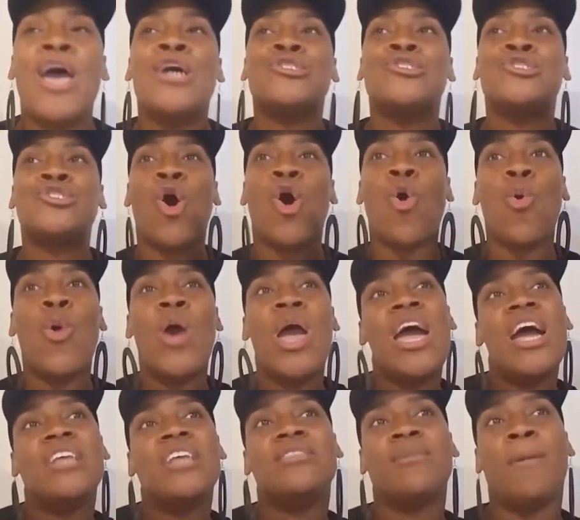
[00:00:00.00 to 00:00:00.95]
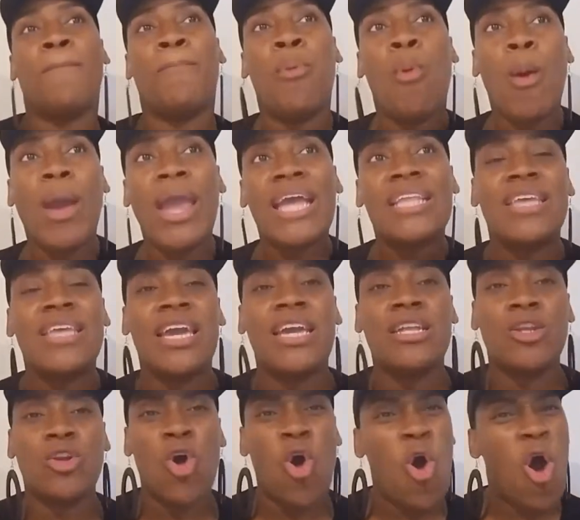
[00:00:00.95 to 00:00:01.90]
So the boy at the
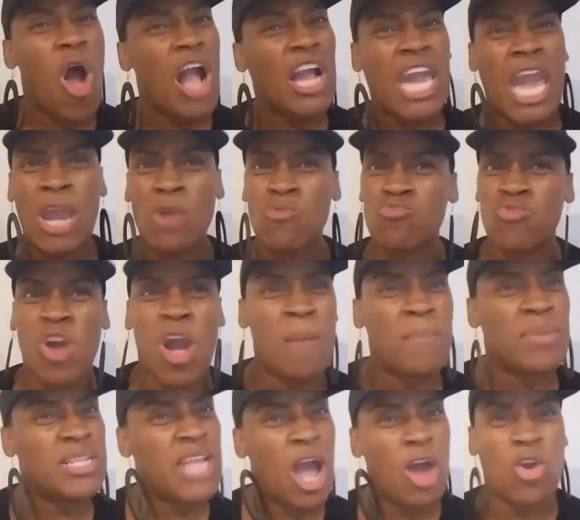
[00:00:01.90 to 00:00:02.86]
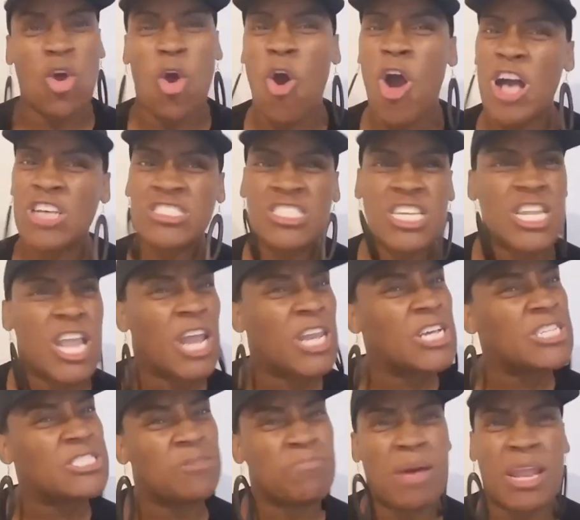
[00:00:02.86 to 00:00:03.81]
end of the hall, I came coming down the hall. I said, now
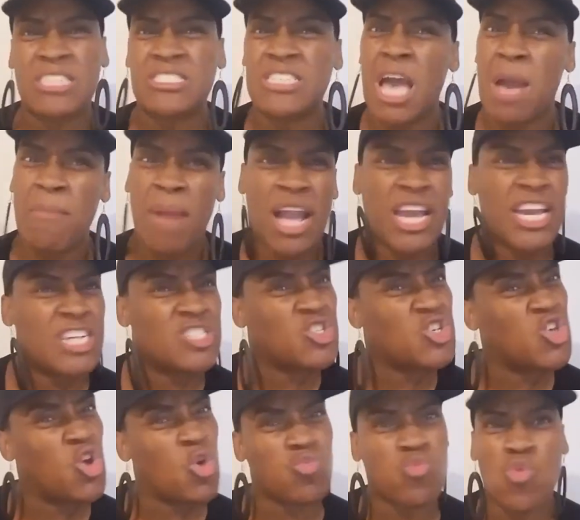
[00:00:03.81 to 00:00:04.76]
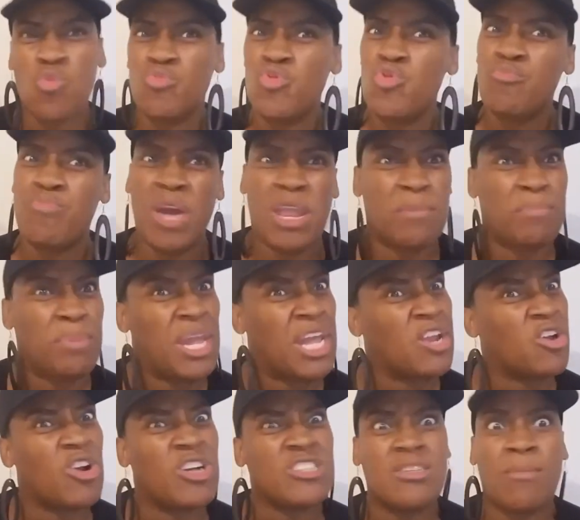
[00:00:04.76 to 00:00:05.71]
listen, by the time I get to your room, you better be in
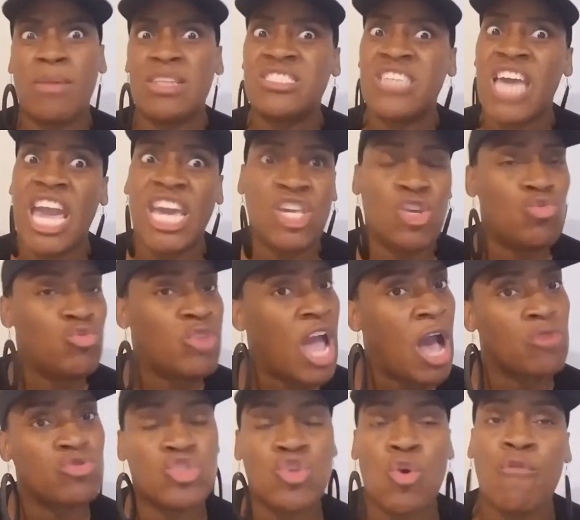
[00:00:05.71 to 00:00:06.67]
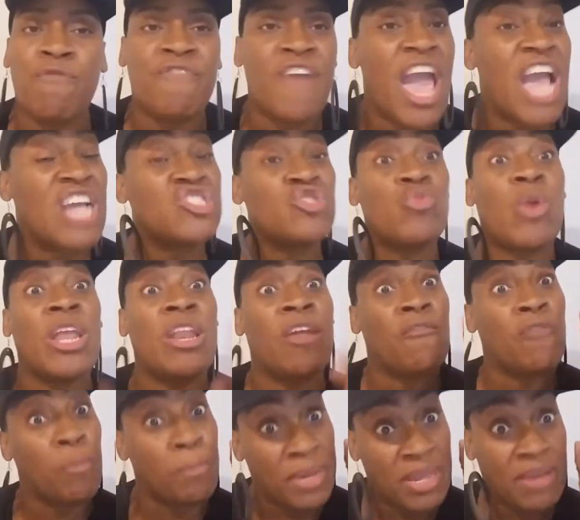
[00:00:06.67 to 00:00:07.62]
there because I'm going to take you down so fast you ain't
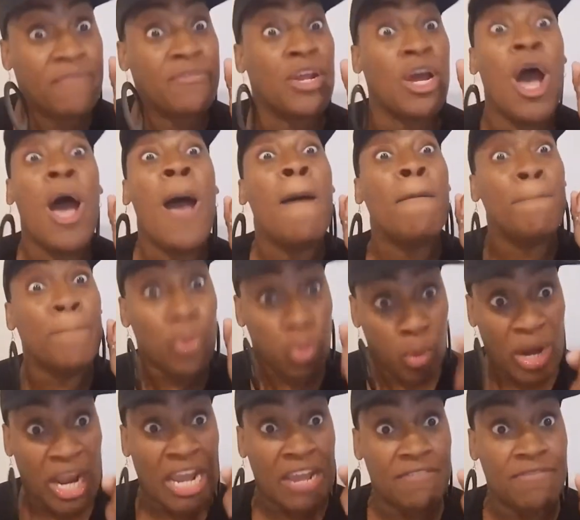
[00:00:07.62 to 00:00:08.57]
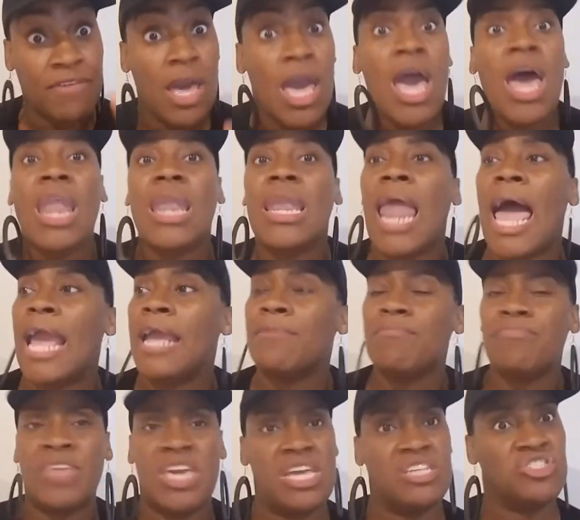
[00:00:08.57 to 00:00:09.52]
even going to be able to breathe.
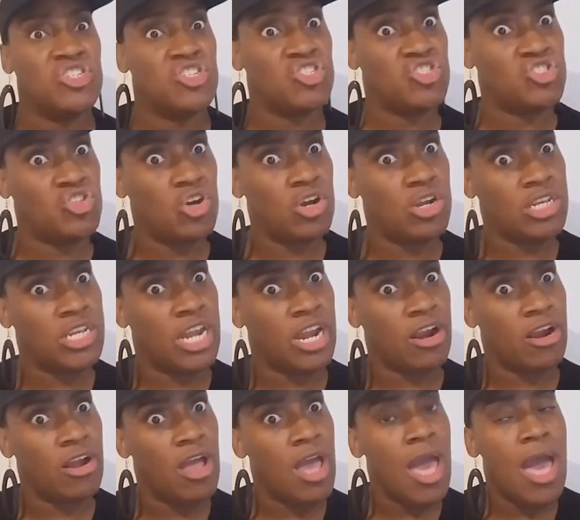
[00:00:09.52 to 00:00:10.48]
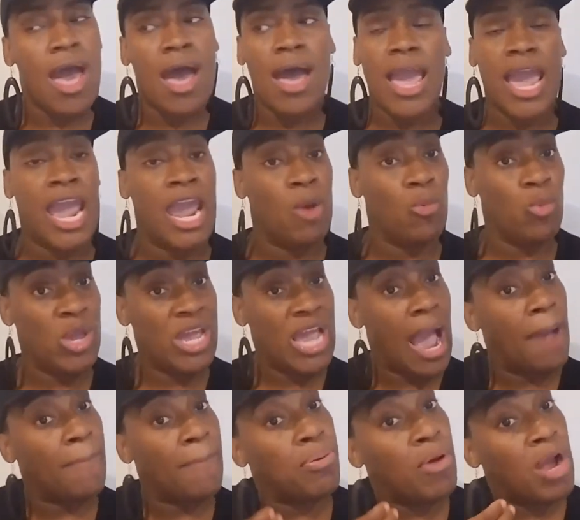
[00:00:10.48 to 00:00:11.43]
Like, he just stood there, and we
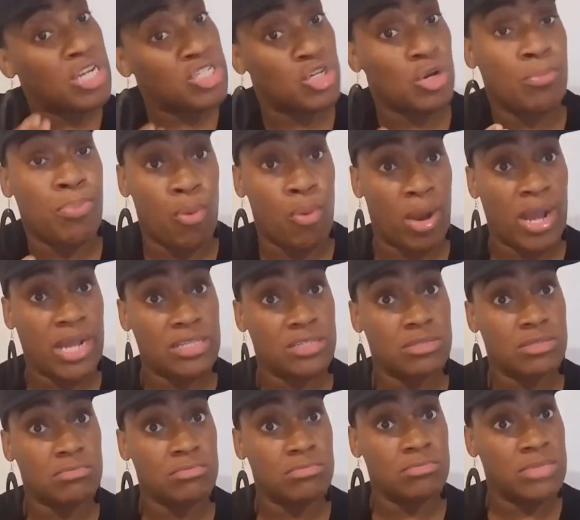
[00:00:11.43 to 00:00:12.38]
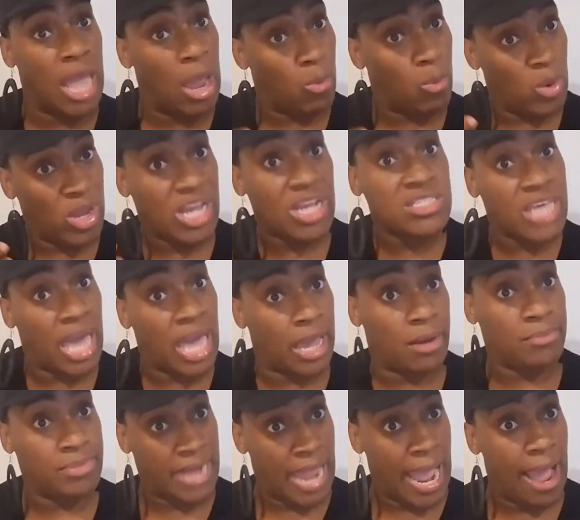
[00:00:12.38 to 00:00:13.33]
got pressure points that we could take
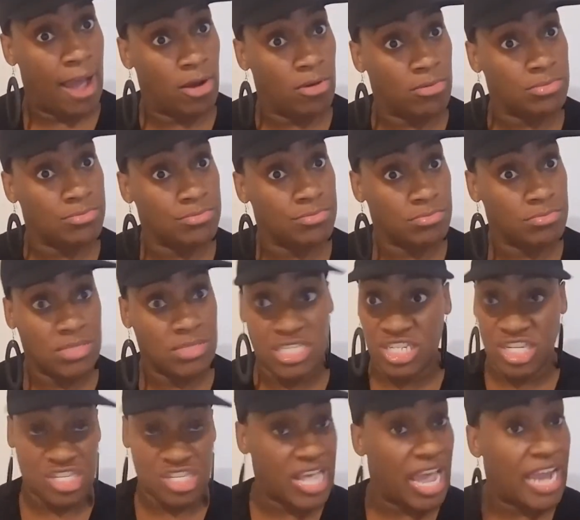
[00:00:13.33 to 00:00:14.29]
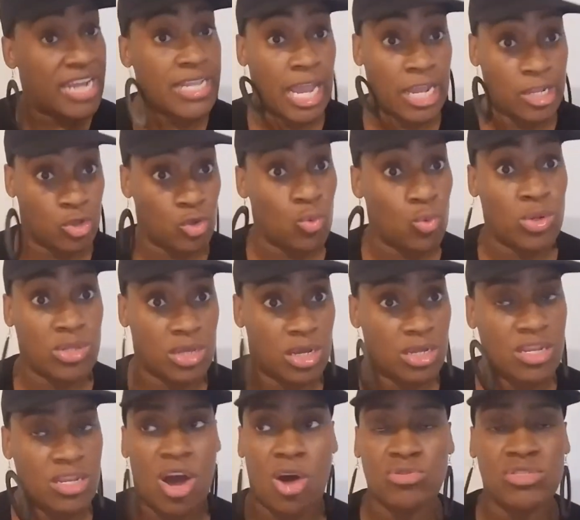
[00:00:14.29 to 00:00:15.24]
him down, just like they do with the
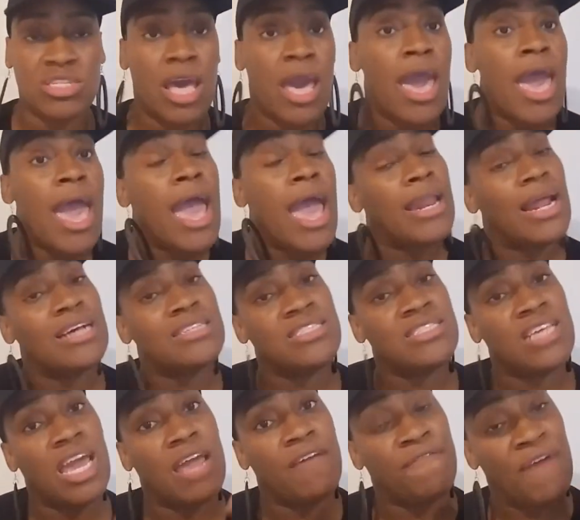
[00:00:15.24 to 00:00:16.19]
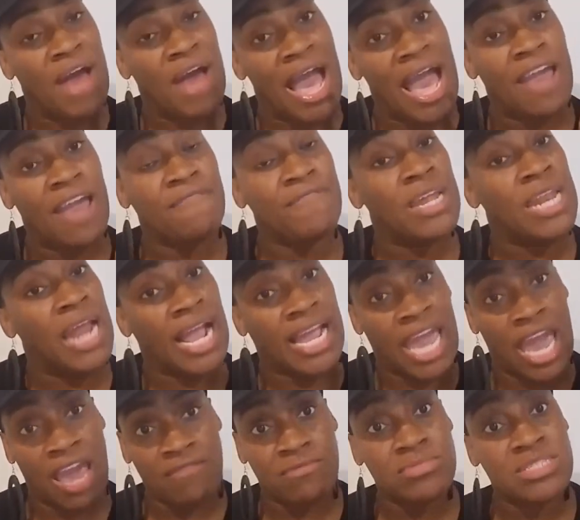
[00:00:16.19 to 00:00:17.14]
adults. And I said 5, and I
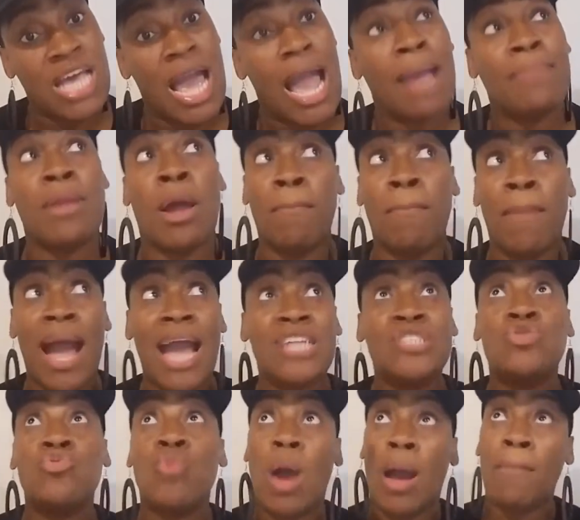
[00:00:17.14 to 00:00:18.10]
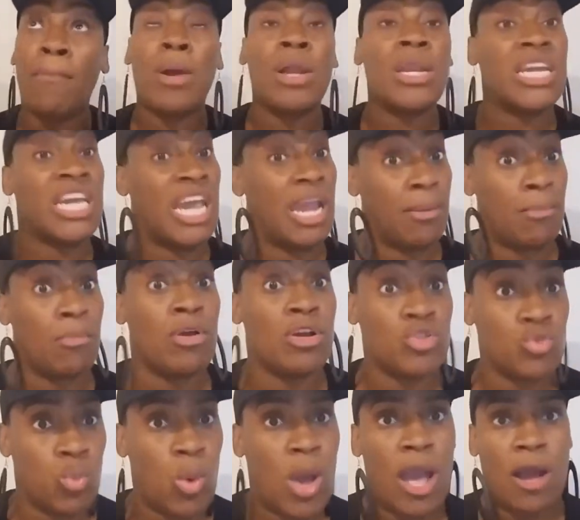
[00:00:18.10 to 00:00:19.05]
gave him time. Now, mind you, I'm on the camera
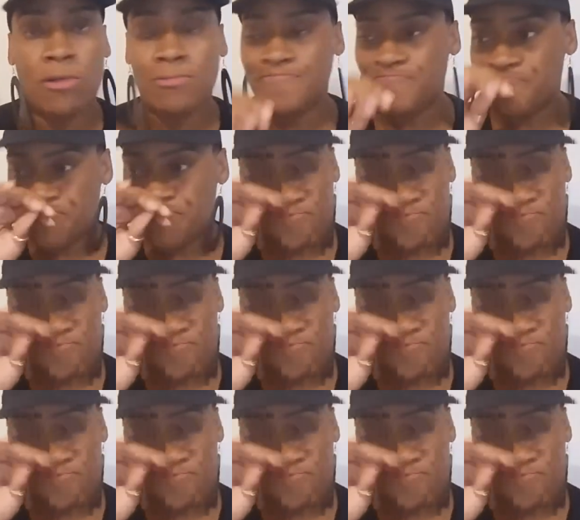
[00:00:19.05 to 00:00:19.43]
as well.